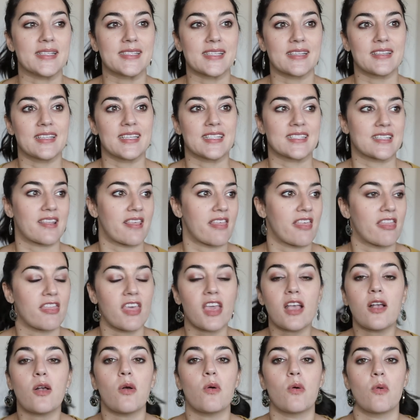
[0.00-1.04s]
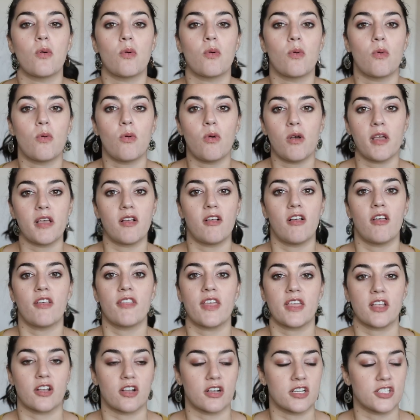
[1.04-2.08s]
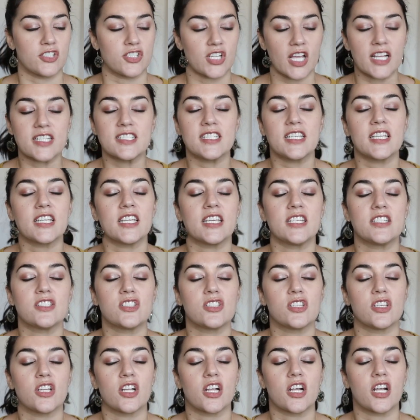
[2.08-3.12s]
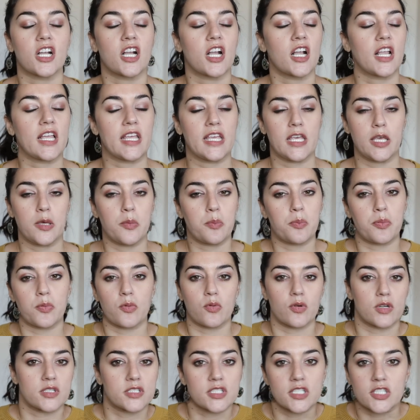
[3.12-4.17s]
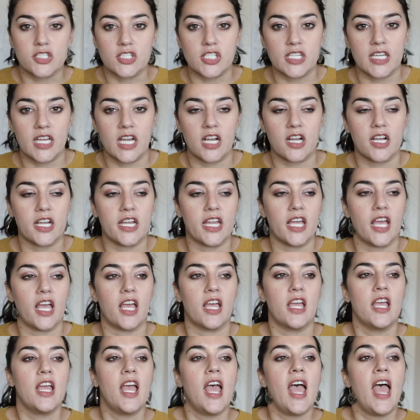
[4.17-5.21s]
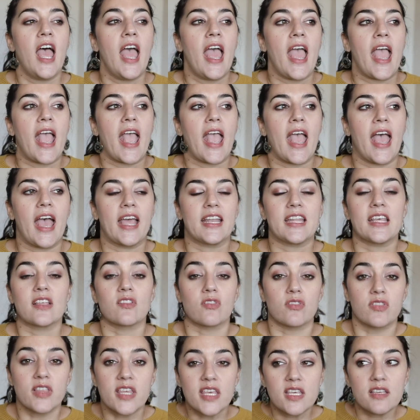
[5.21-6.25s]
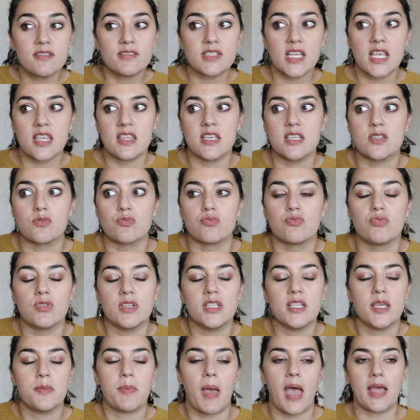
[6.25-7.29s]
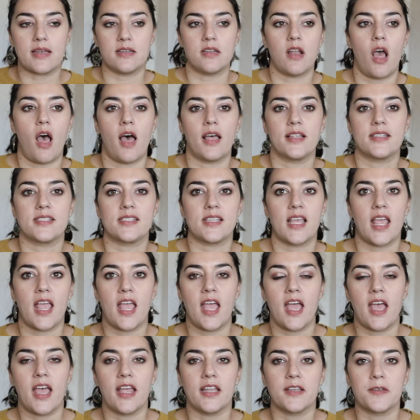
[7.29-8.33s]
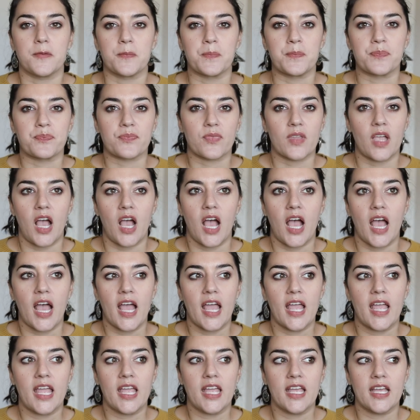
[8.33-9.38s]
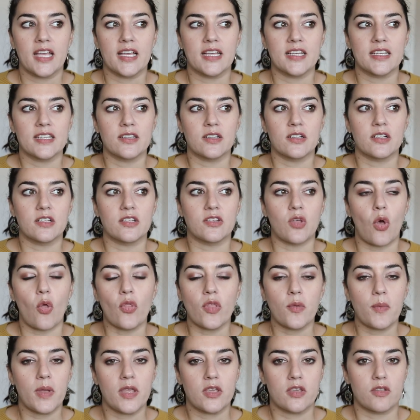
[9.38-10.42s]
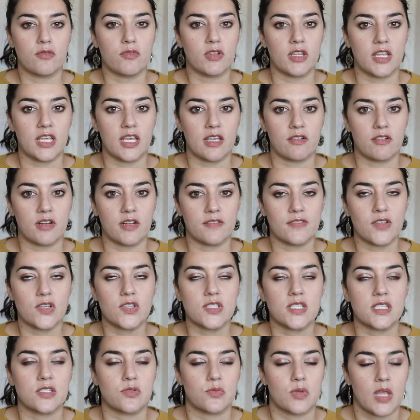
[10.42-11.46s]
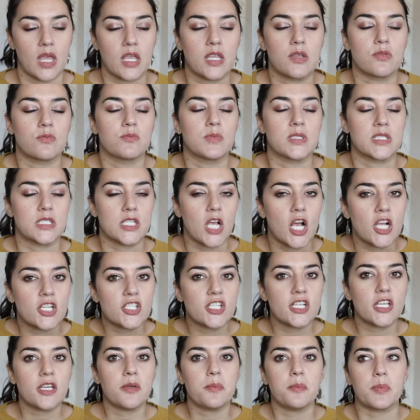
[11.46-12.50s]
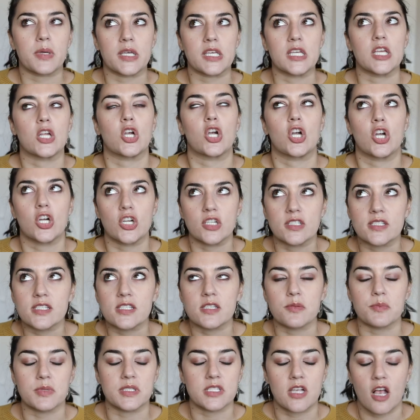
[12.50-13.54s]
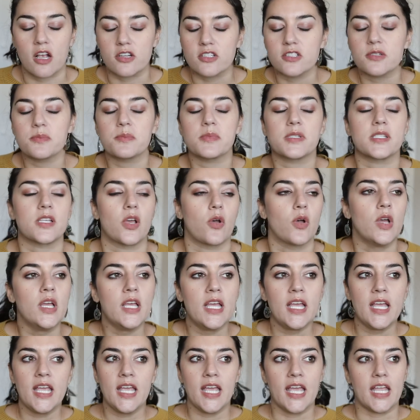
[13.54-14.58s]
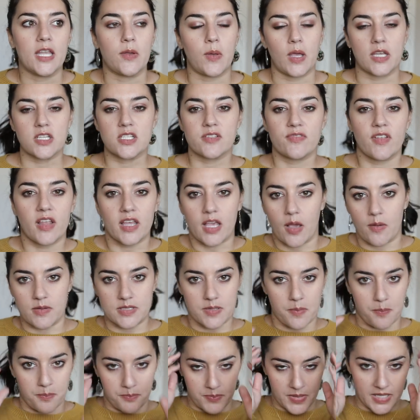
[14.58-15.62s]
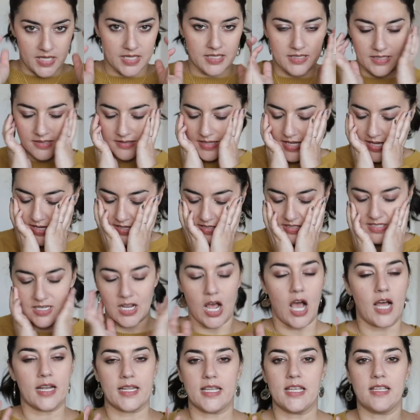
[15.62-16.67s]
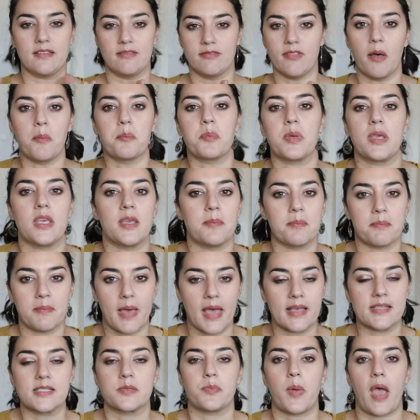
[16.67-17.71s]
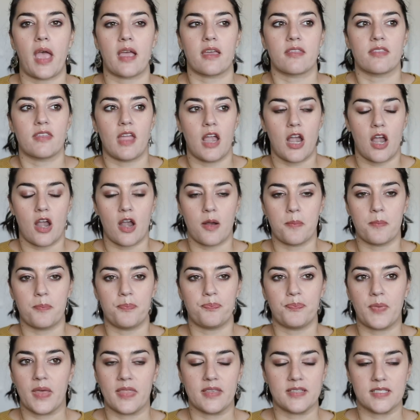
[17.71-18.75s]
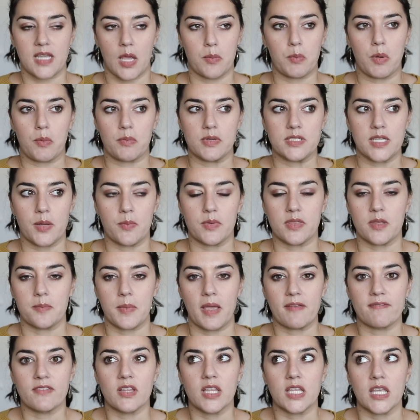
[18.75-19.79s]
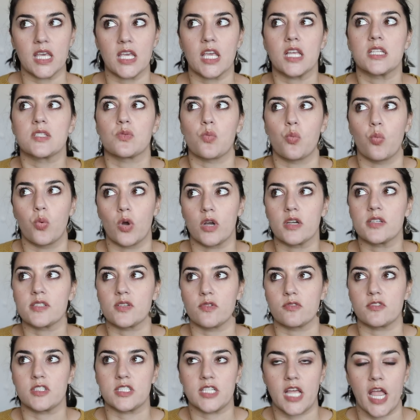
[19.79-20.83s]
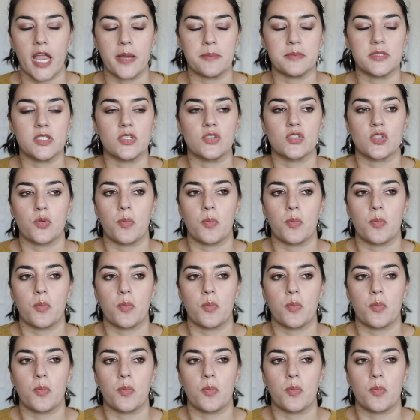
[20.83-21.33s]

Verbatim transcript: Basically, it's thick oil that you're injecting into your hip or tushy area, and it leaves like these really bad knots. And I the only way you can really get rid of those is like massaging them, but it hurts to massage them. So anyway, I just felt like I was a big, like knotty, lumpy mess back there by the time we were done with them. I feel like it gets worse over time too.